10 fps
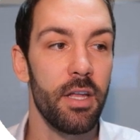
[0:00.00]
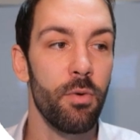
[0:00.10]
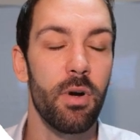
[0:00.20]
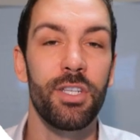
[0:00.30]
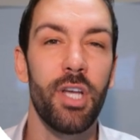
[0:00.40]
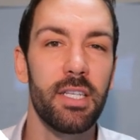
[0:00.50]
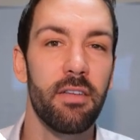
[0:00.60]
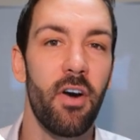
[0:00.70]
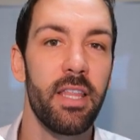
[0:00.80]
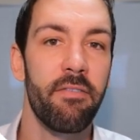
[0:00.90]
You want to
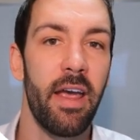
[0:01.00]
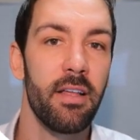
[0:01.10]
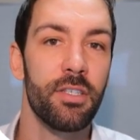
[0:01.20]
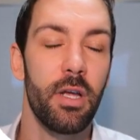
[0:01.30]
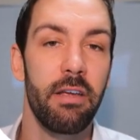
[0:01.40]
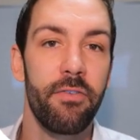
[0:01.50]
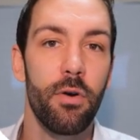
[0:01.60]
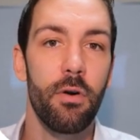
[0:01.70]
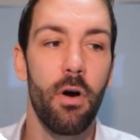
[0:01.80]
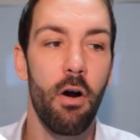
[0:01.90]
justify their failure. So if
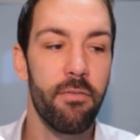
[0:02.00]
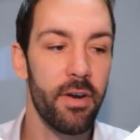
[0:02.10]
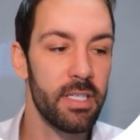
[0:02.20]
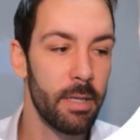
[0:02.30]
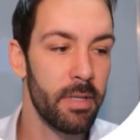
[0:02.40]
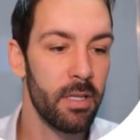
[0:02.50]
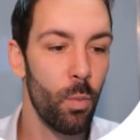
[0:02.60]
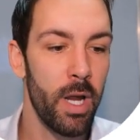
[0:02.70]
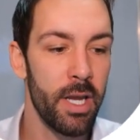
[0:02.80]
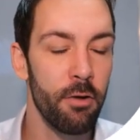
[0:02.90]
you're offering
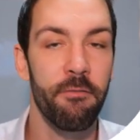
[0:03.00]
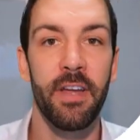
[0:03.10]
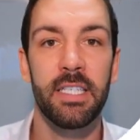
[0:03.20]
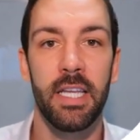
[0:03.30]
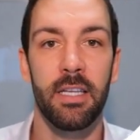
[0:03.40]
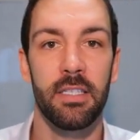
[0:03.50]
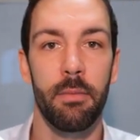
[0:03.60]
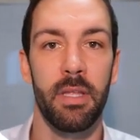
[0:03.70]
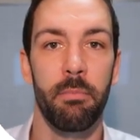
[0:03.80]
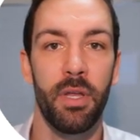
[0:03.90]
something where you're fixing
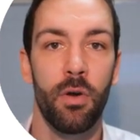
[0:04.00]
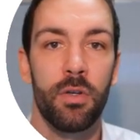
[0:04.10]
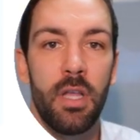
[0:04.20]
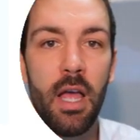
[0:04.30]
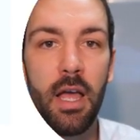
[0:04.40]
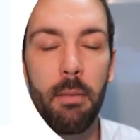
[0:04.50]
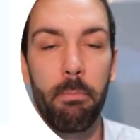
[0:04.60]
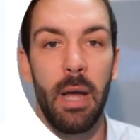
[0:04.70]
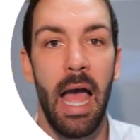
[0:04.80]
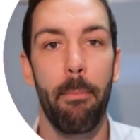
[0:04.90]
something because
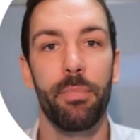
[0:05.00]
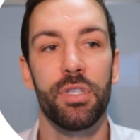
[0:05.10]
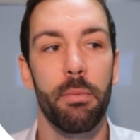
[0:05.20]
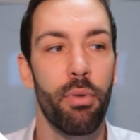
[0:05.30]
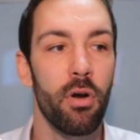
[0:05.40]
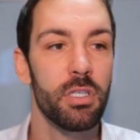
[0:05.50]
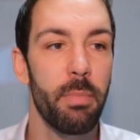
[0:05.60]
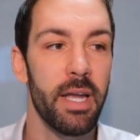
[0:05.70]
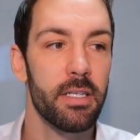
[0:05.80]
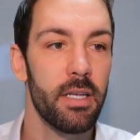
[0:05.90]
perhaps the
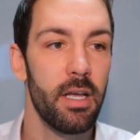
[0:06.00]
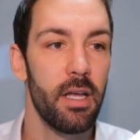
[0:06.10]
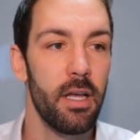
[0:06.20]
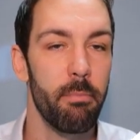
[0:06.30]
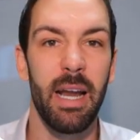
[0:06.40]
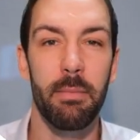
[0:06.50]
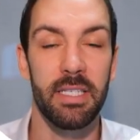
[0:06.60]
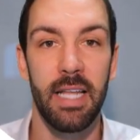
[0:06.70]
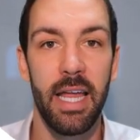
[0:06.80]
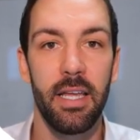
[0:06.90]
prospect made a
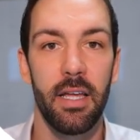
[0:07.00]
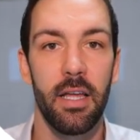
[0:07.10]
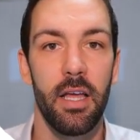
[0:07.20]
mistake,